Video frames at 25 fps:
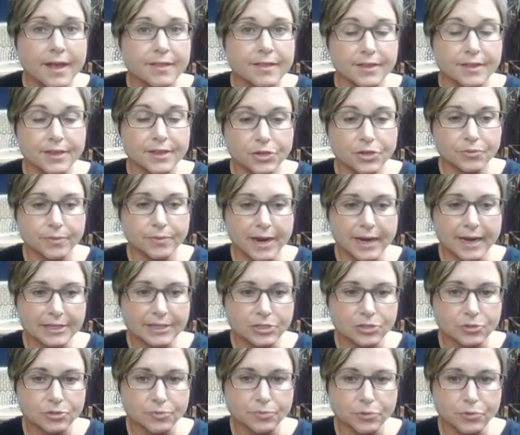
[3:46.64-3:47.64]
Then you're ready
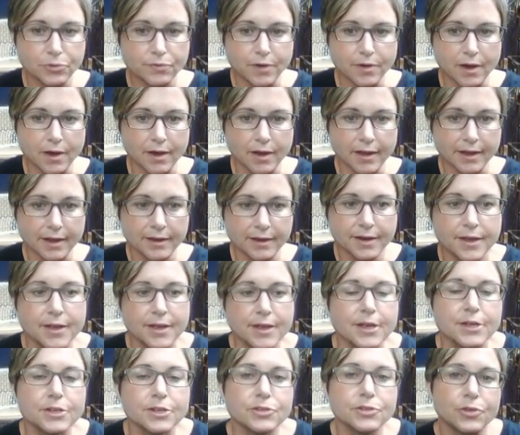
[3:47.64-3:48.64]
to move on
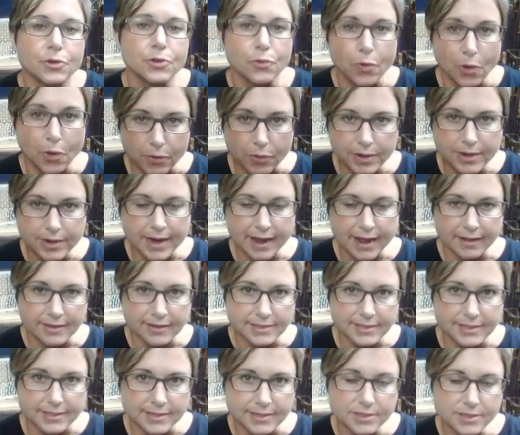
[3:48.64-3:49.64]
to the quote
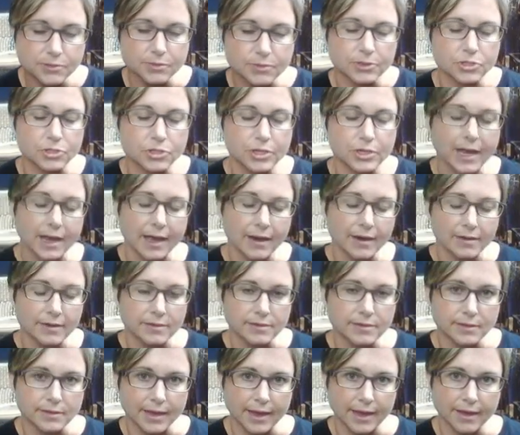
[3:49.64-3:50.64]
analysis, which again
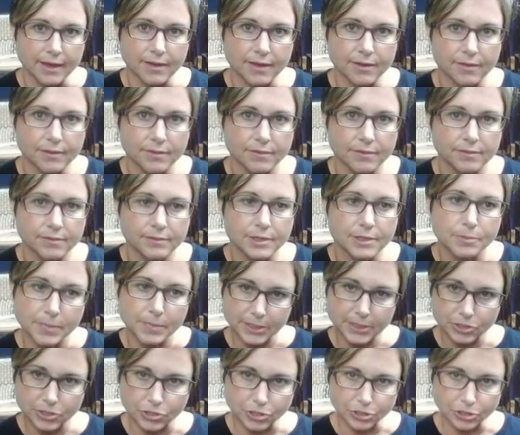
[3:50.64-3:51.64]
is like the
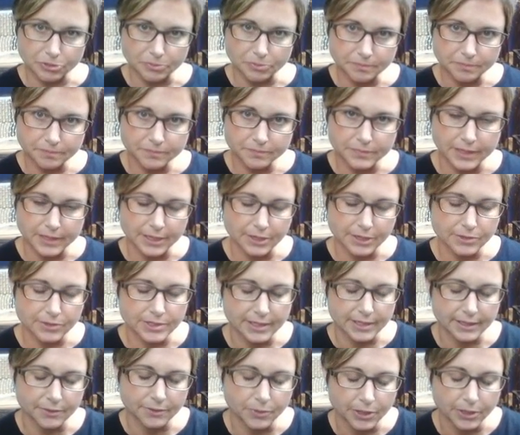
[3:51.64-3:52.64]
midterm that you
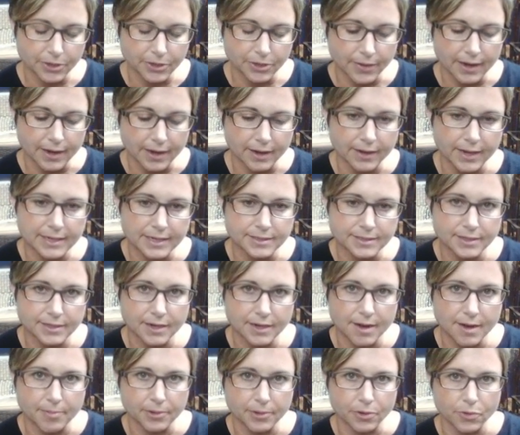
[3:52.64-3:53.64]
did where you analyzed a
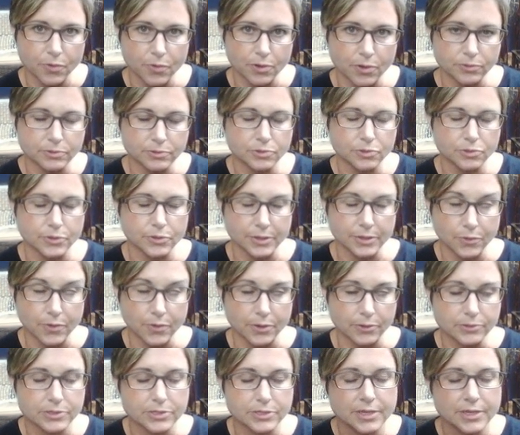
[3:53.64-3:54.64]
couple of quotes, 3
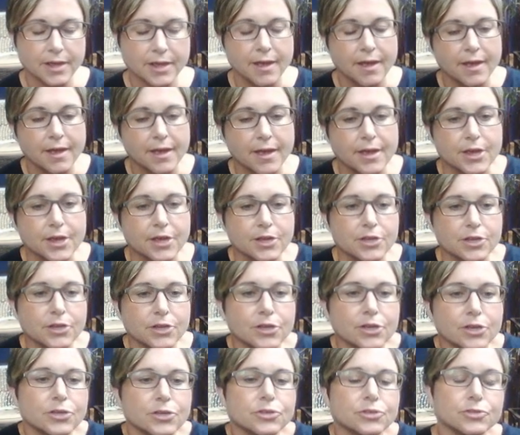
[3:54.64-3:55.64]
quotes.
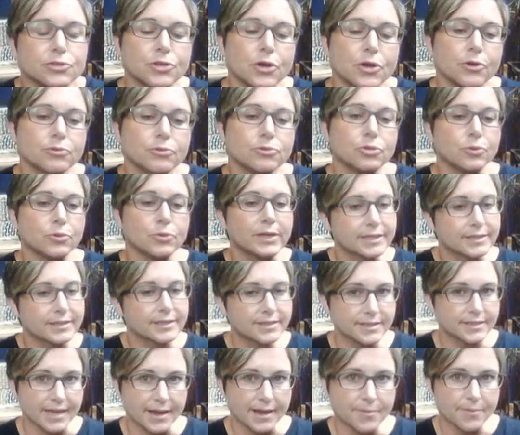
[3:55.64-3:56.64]
So do it the
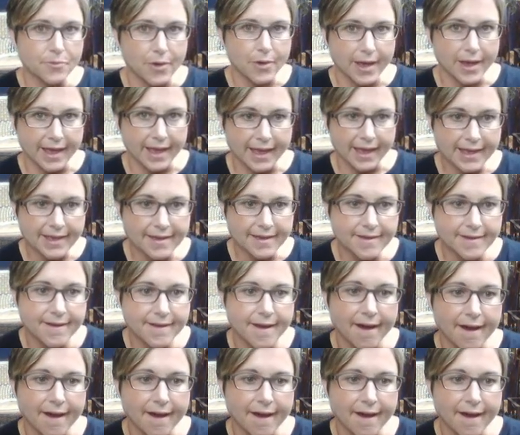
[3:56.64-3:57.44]
same way.